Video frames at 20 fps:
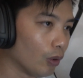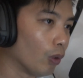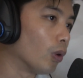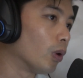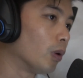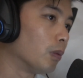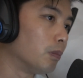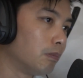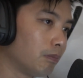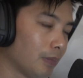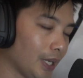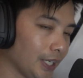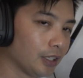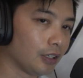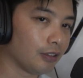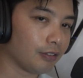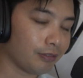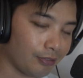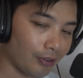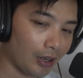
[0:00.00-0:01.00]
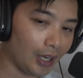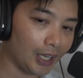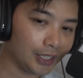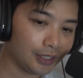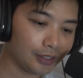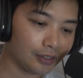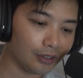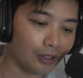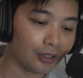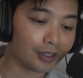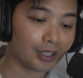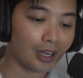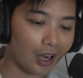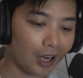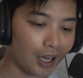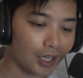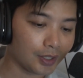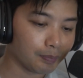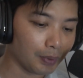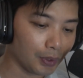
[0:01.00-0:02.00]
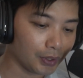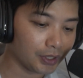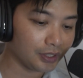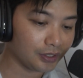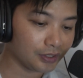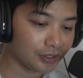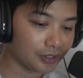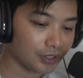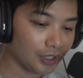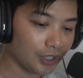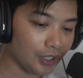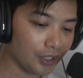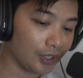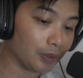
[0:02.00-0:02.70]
or may not find on hard bodies